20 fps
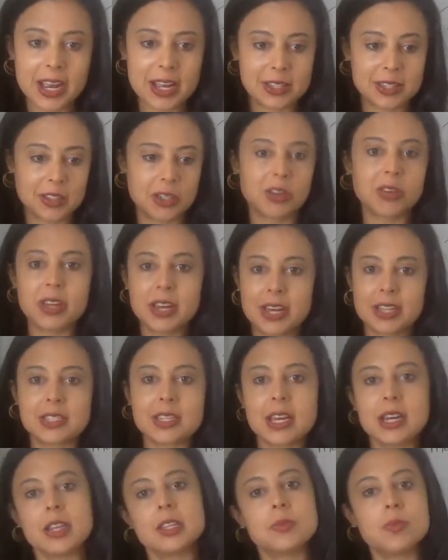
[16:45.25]
It's still in its
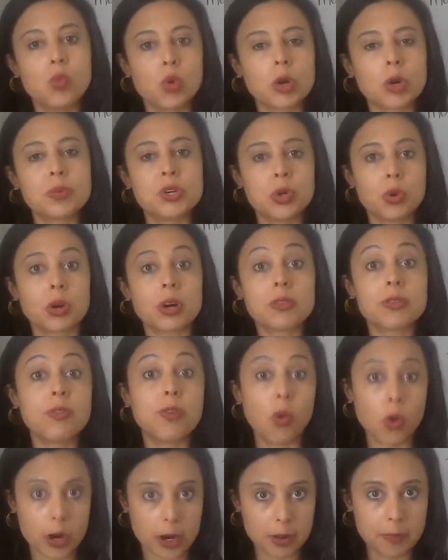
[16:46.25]
in its more pure
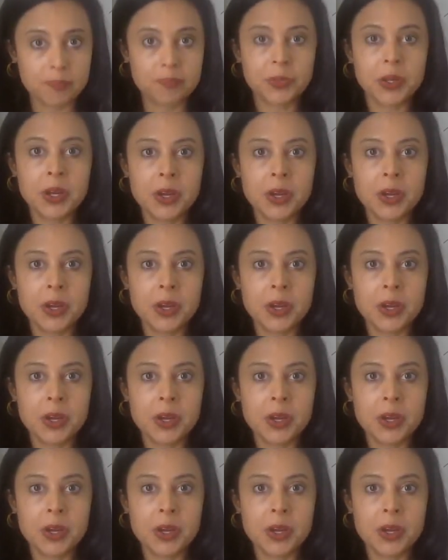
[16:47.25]
form.